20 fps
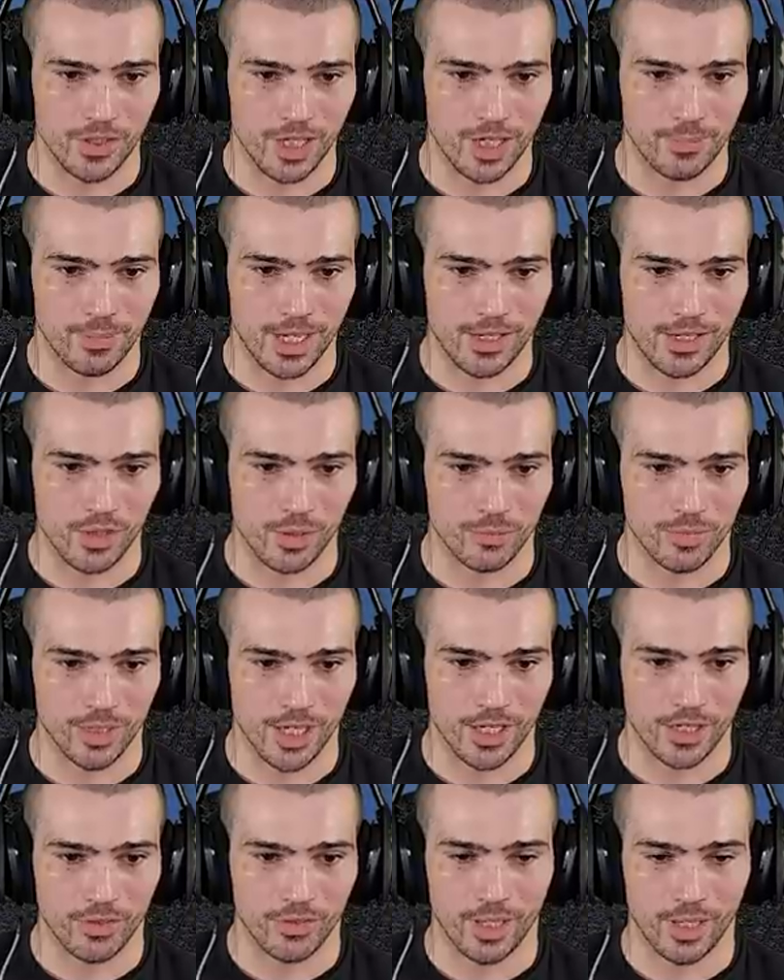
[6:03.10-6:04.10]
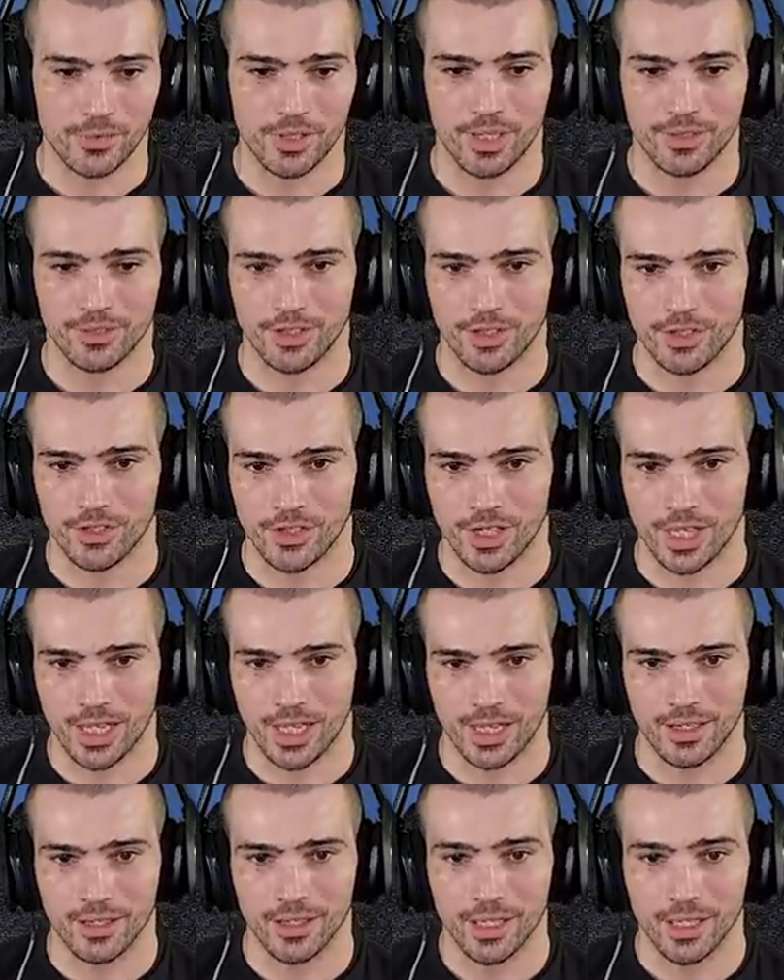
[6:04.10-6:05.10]
hip as you brought your hips out to the
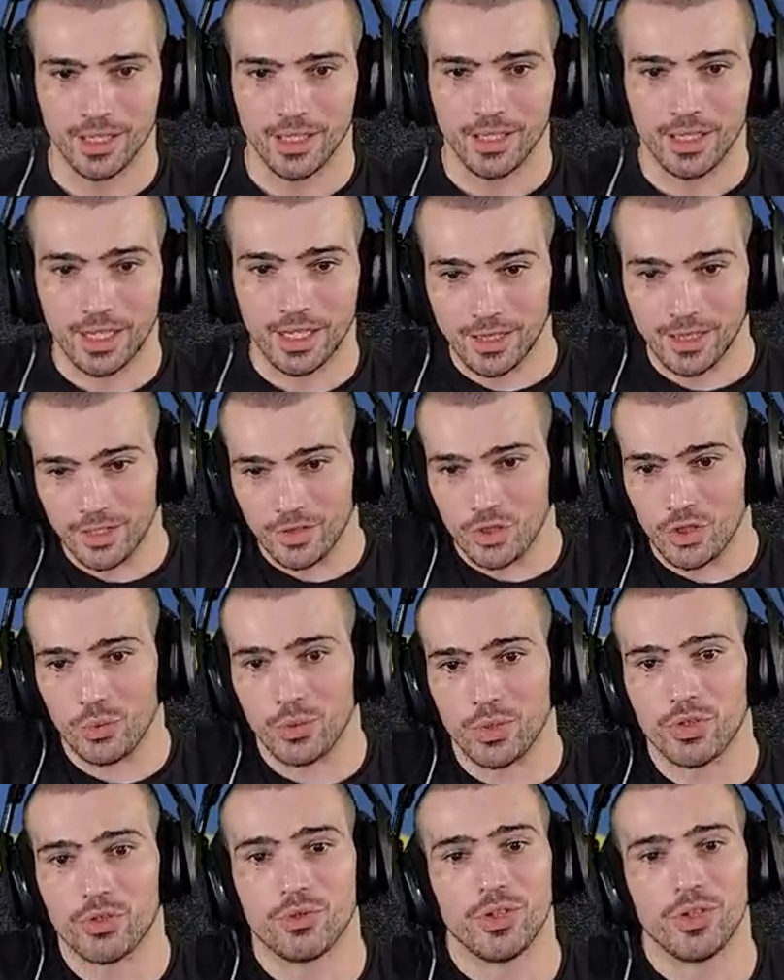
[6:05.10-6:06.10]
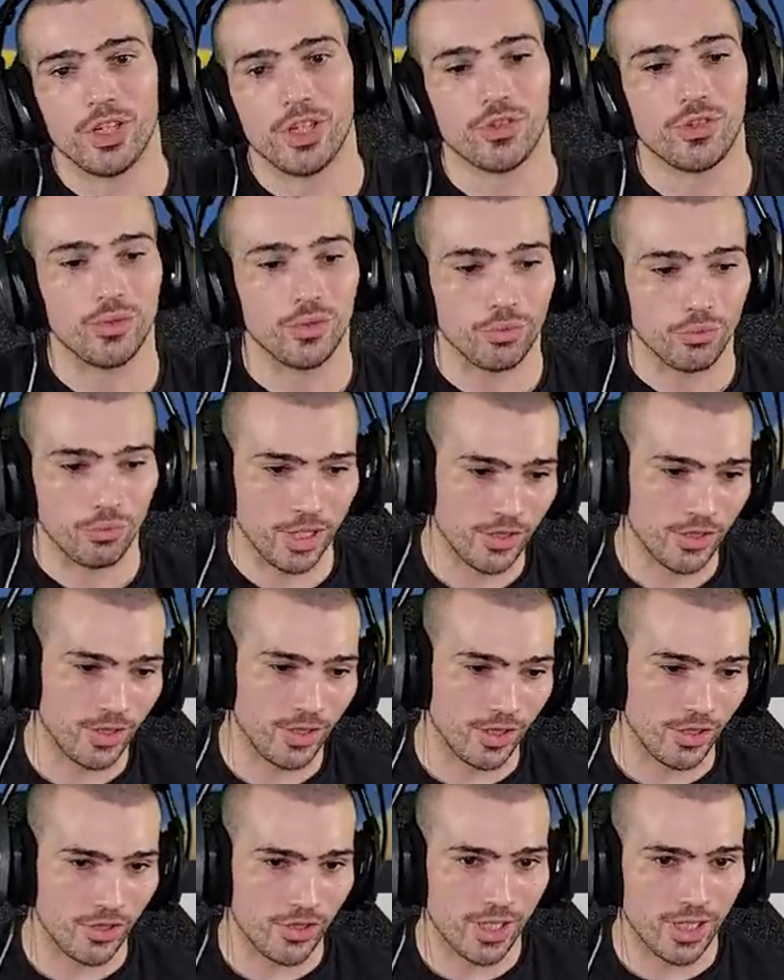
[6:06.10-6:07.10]
side, and then do a traditional
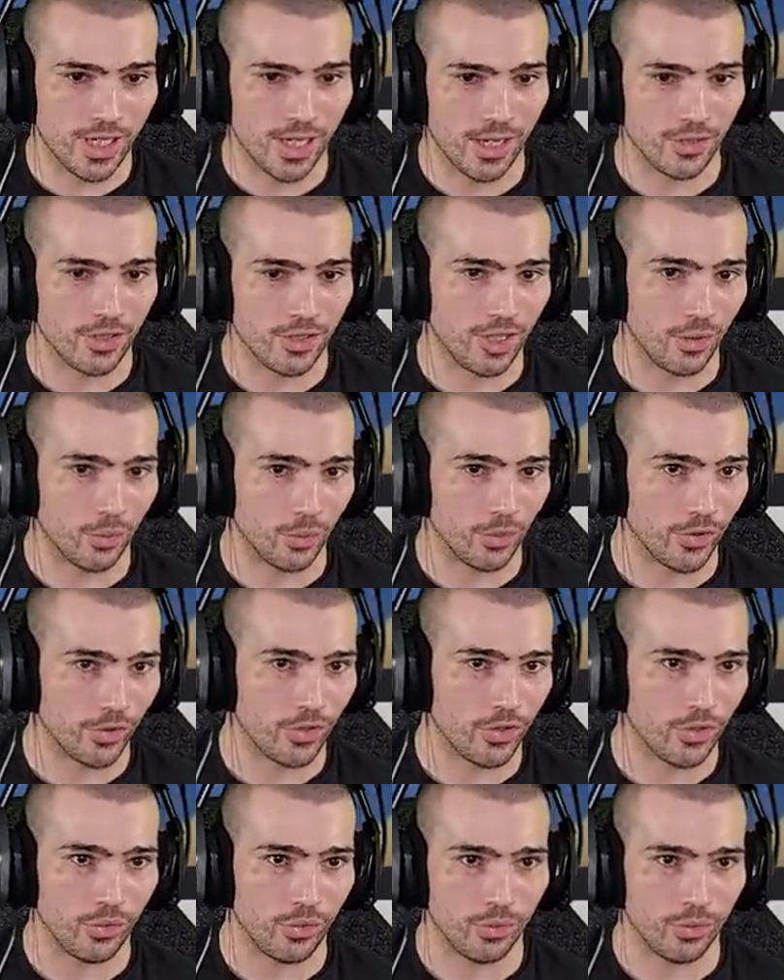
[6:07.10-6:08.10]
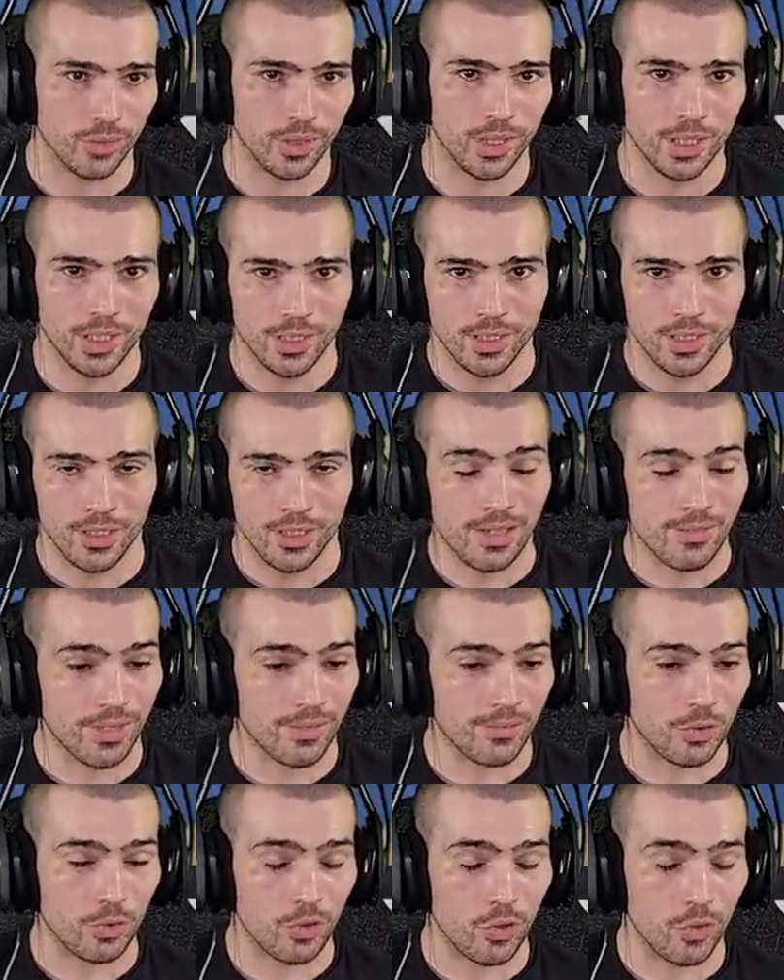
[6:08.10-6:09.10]
wrestling sit out in order to, even
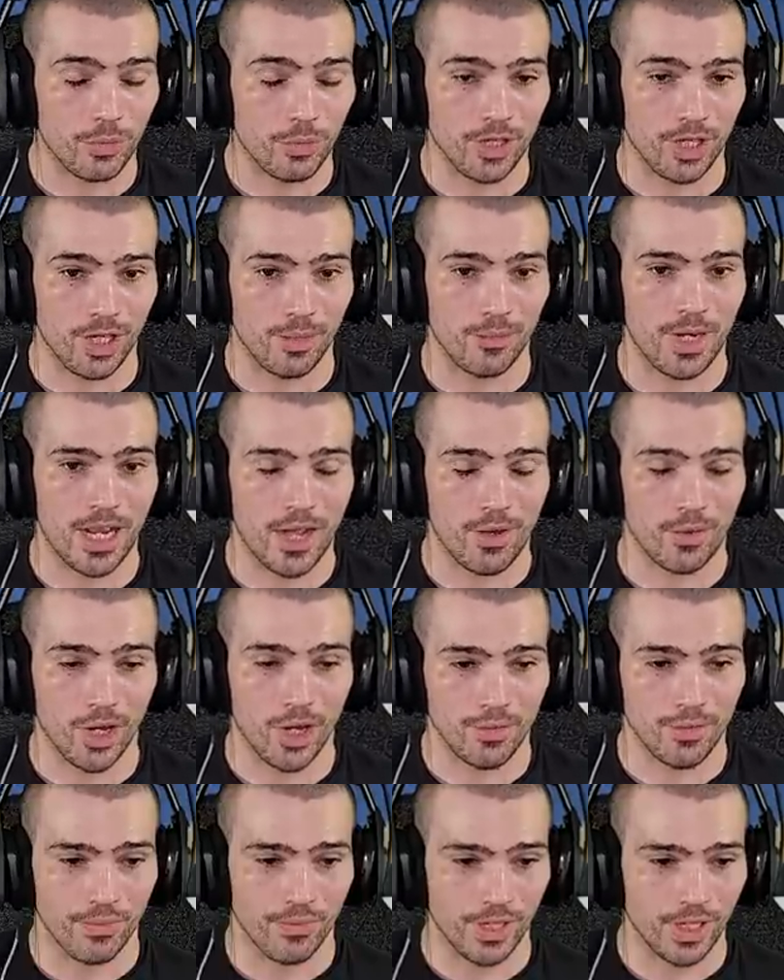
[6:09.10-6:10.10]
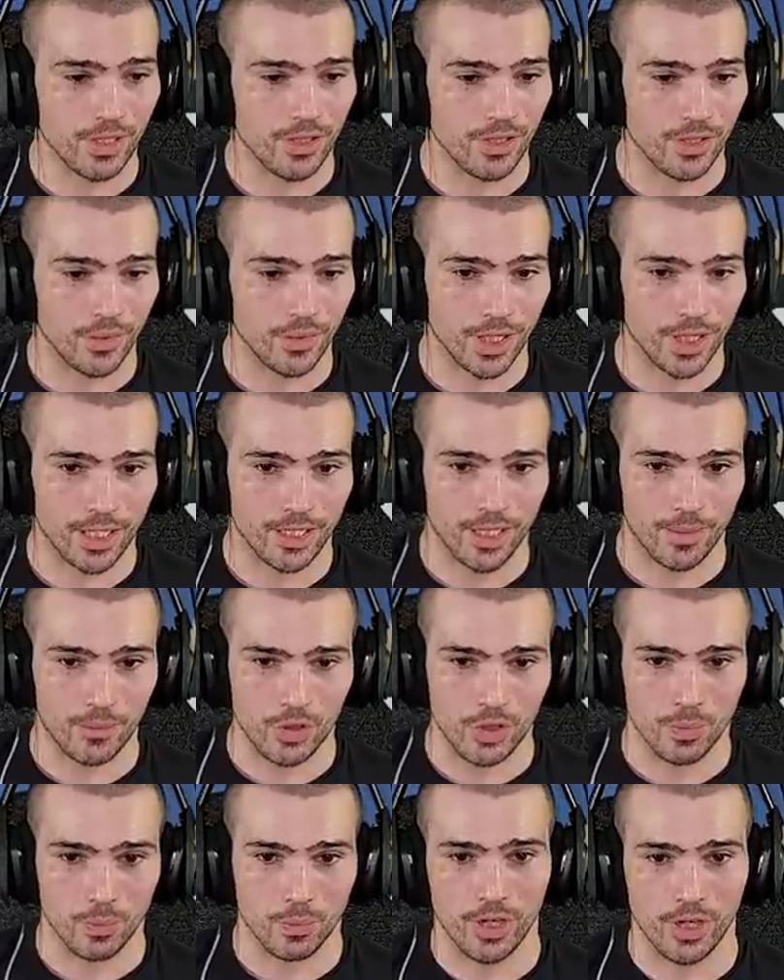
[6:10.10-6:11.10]
if you don't put him down off of it, you know, a lot of times
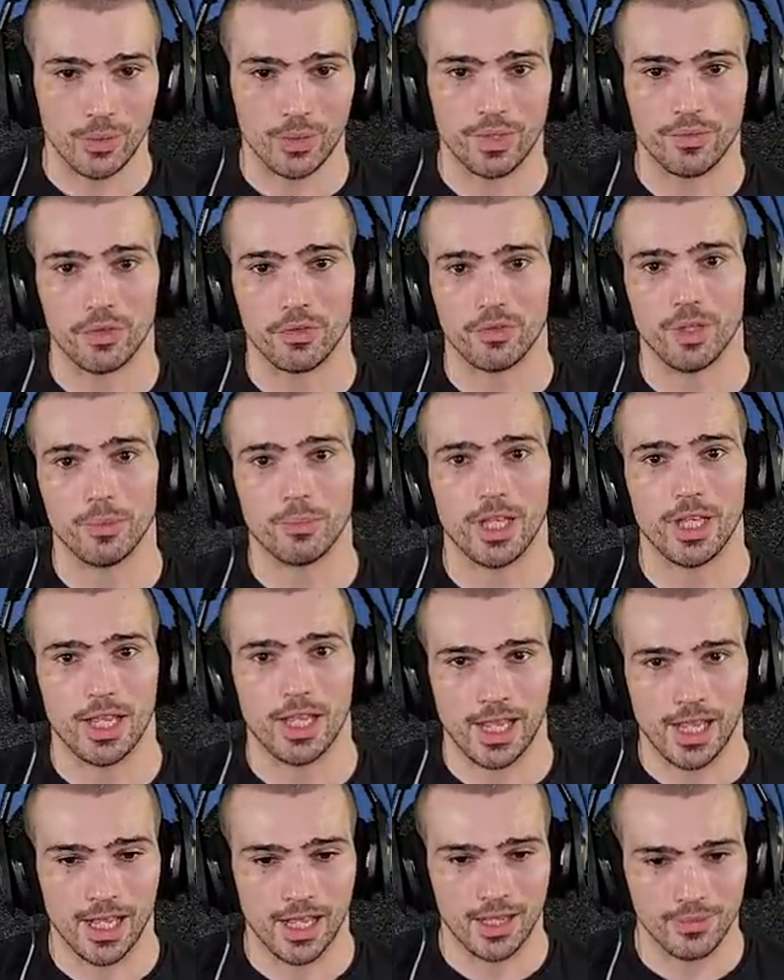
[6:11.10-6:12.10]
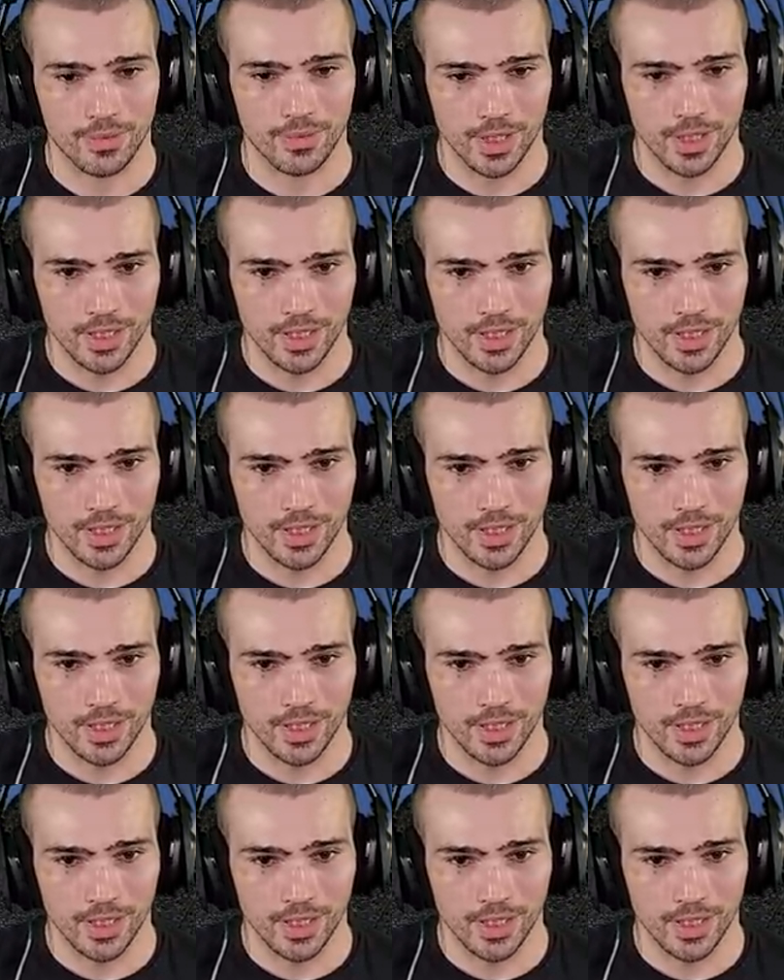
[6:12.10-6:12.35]
you can break whatever grip they have,